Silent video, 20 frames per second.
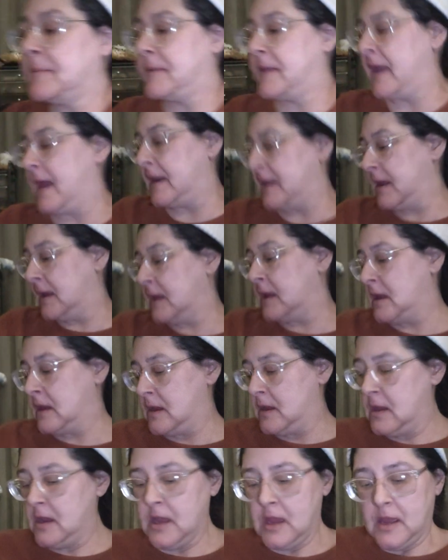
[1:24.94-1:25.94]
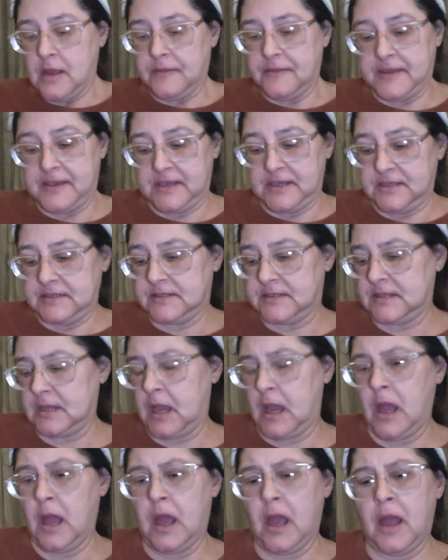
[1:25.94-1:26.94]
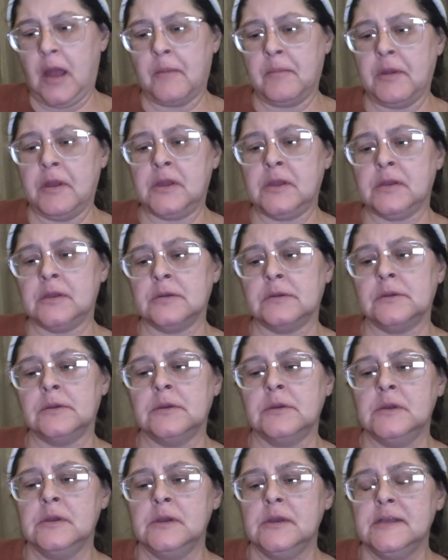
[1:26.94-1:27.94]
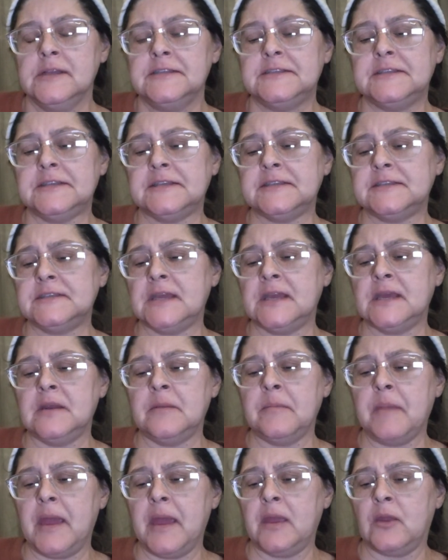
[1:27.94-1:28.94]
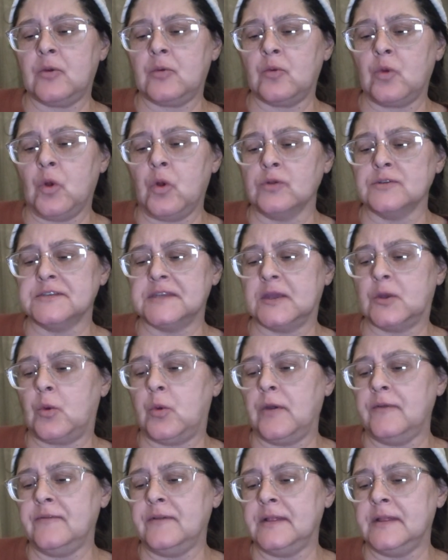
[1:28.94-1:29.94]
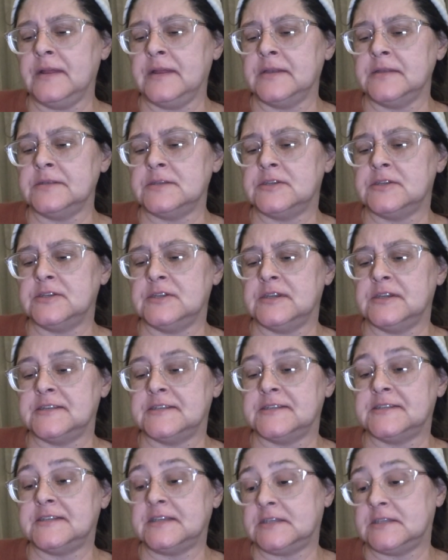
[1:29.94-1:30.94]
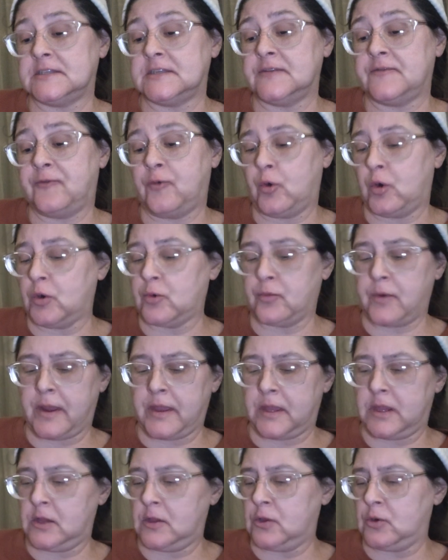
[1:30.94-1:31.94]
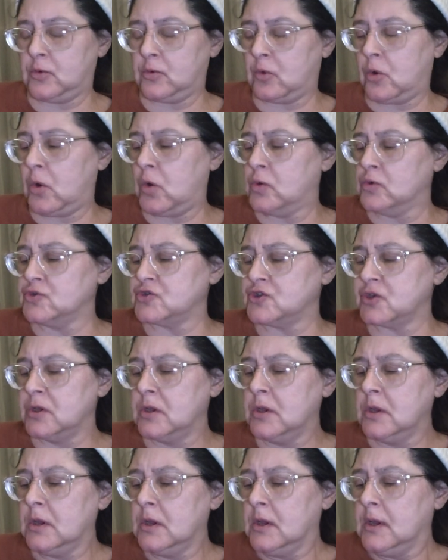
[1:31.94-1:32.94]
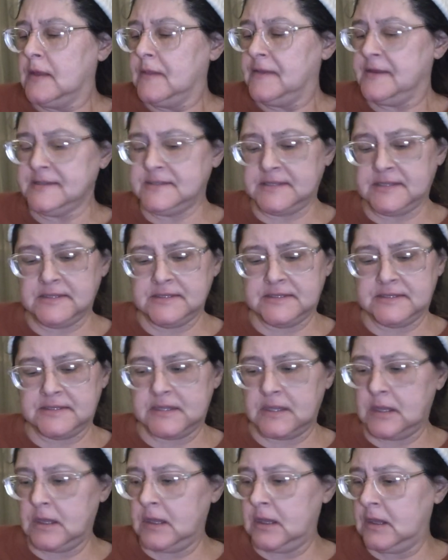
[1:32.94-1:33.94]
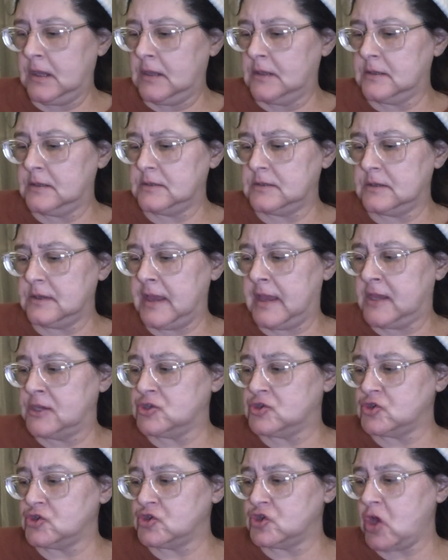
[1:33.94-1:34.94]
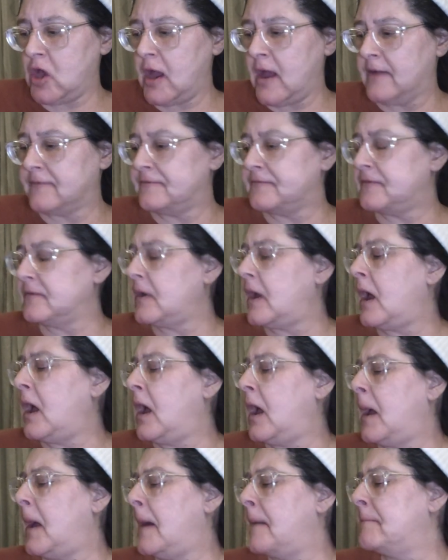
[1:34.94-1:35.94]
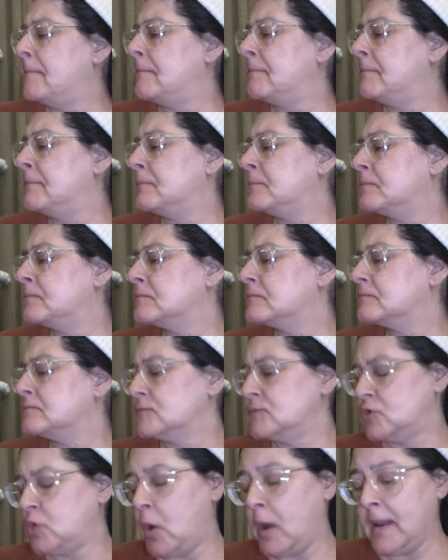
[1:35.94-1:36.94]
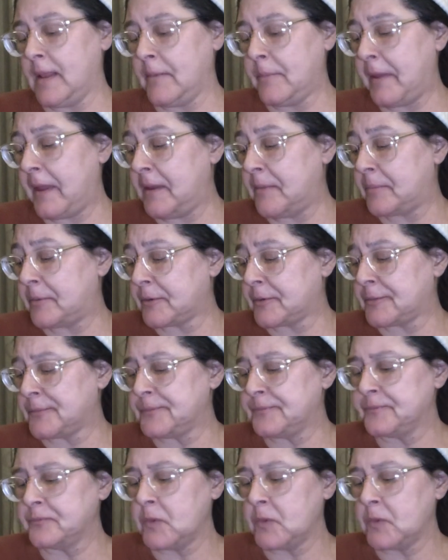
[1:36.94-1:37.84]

up getting these 16 mega rolls, equivalent to 64 regular rolls. This is the Angel Soft toilet paper.